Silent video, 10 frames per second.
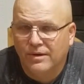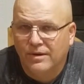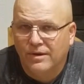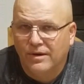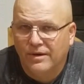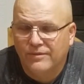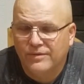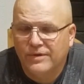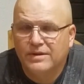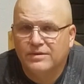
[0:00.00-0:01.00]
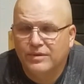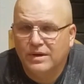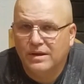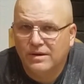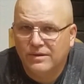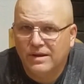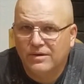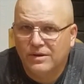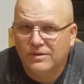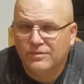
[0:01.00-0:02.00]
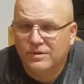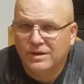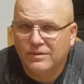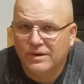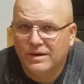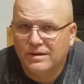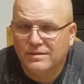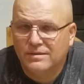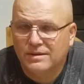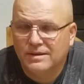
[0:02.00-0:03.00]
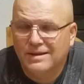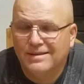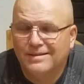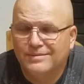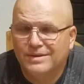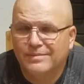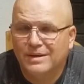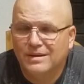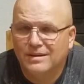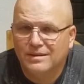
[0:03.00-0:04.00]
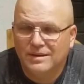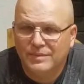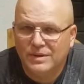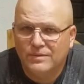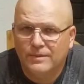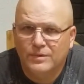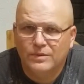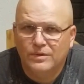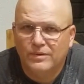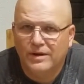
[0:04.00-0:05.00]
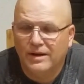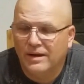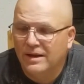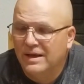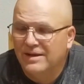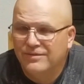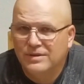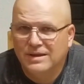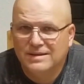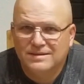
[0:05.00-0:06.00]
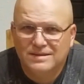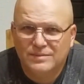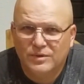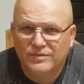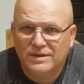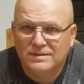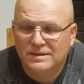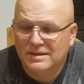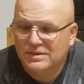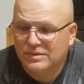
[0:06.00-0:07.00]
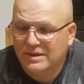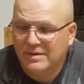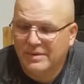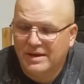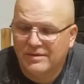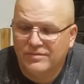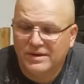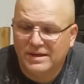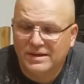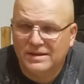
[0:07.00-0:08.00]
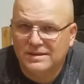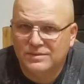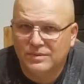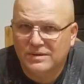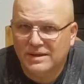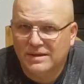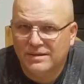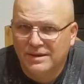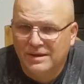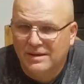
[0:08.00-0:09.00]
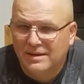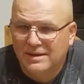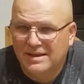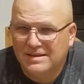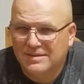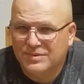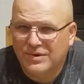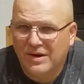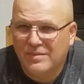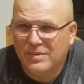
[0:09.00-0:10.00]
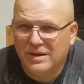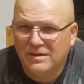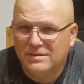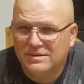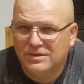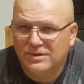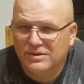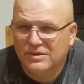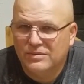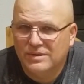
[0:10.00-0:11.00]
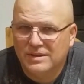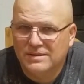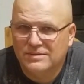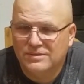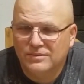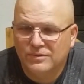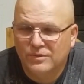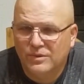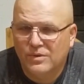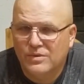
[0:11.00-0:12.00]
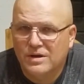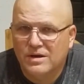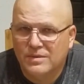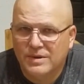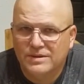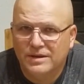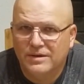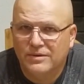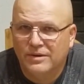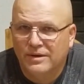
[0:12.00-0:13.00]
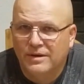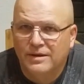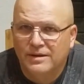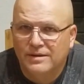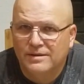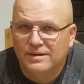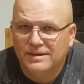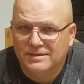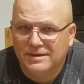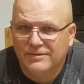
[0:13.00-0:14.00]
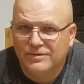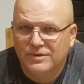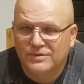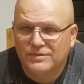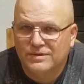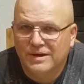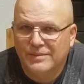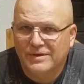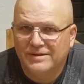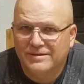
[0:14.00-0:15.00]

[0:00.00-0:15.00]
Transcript: If you found this video entertaining or helpful anyway, hit that thumbs up button. Let me know I'm doing it right. If you'd like to see more videos like this one, come back and find out how this worked out, hit that subscribe button so you'll know when things are going on my channel. Thanks again, folks, for stopping in.